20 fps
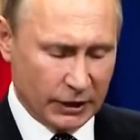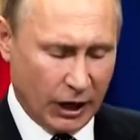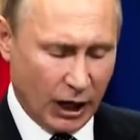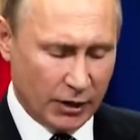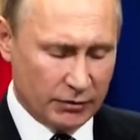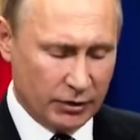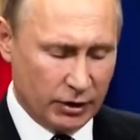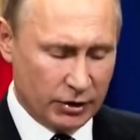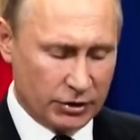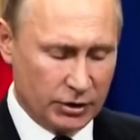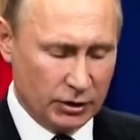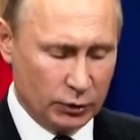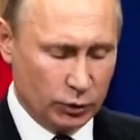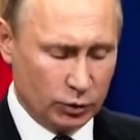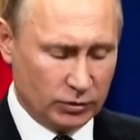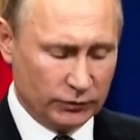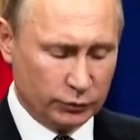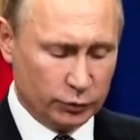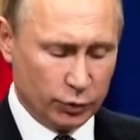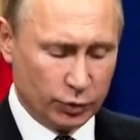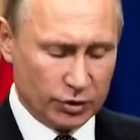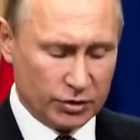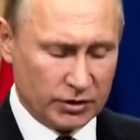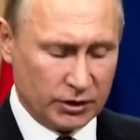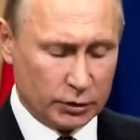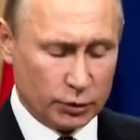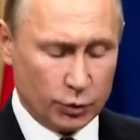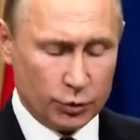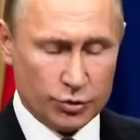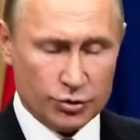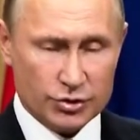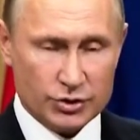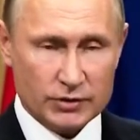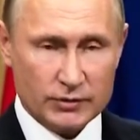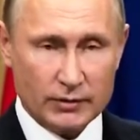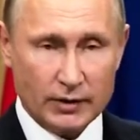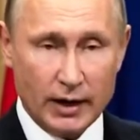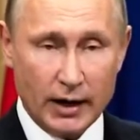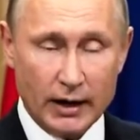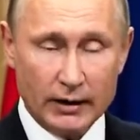To a great extent, it was
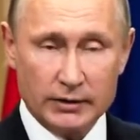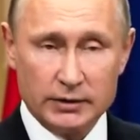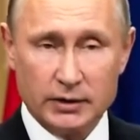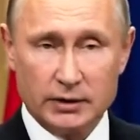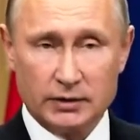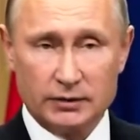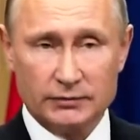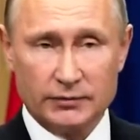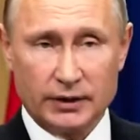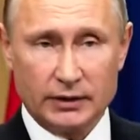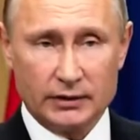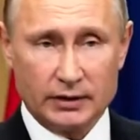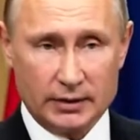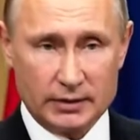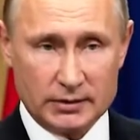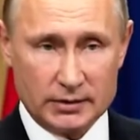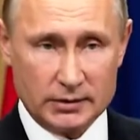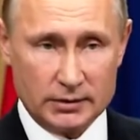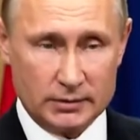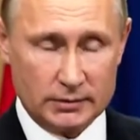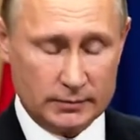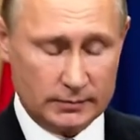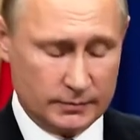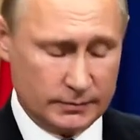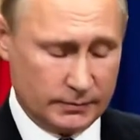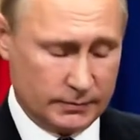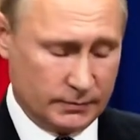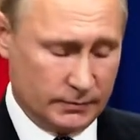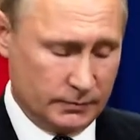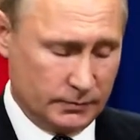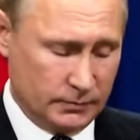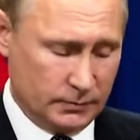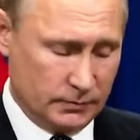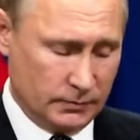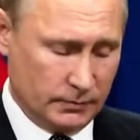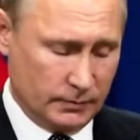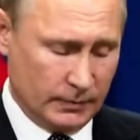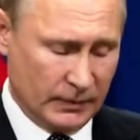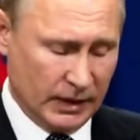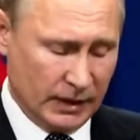possible thanks to the personal
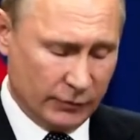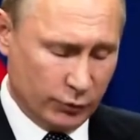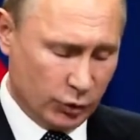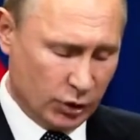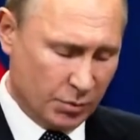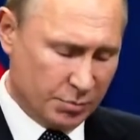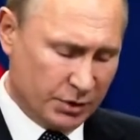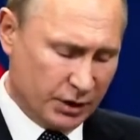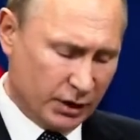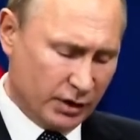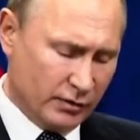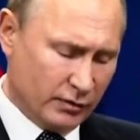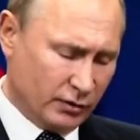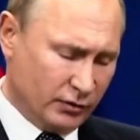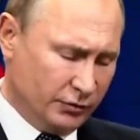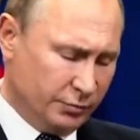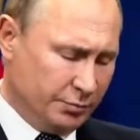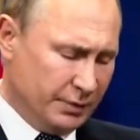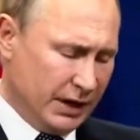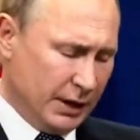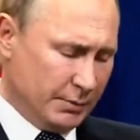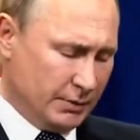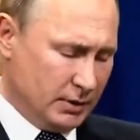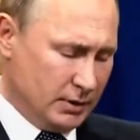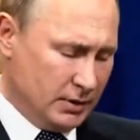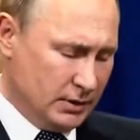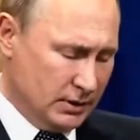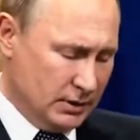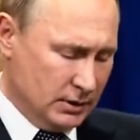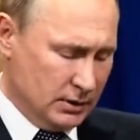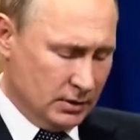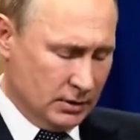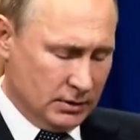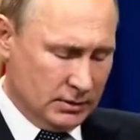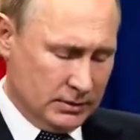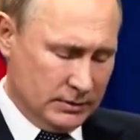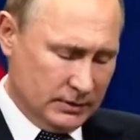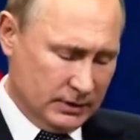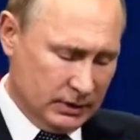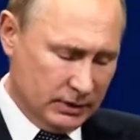engagement of President Trump, who
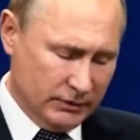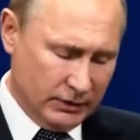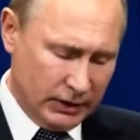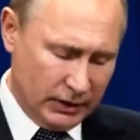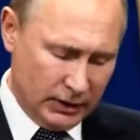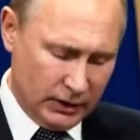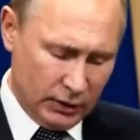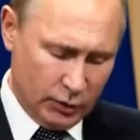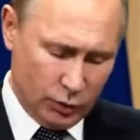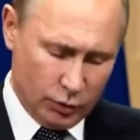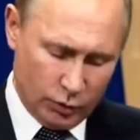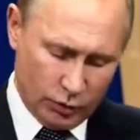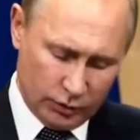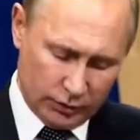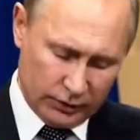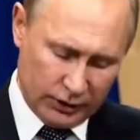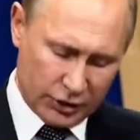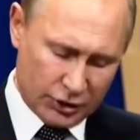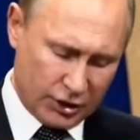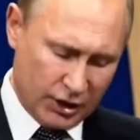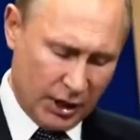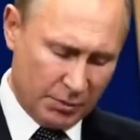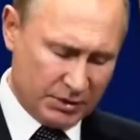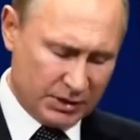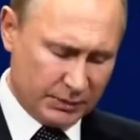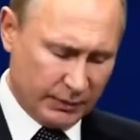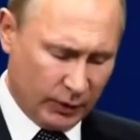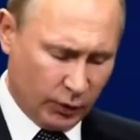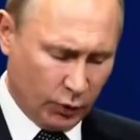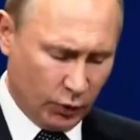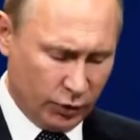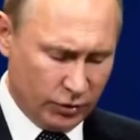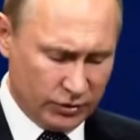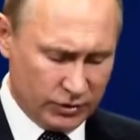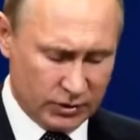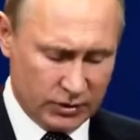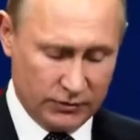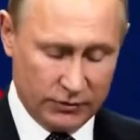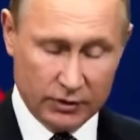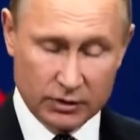opted for dialogue instead of
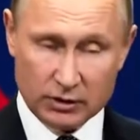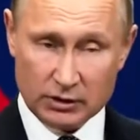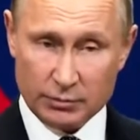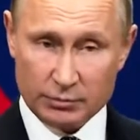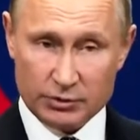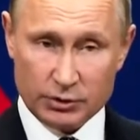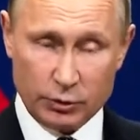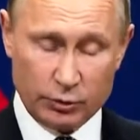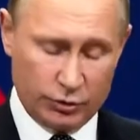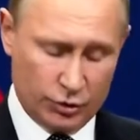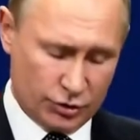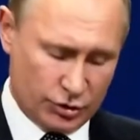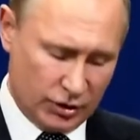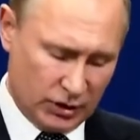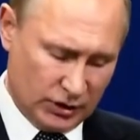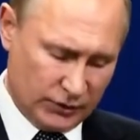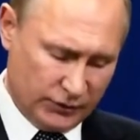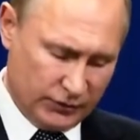confrontation.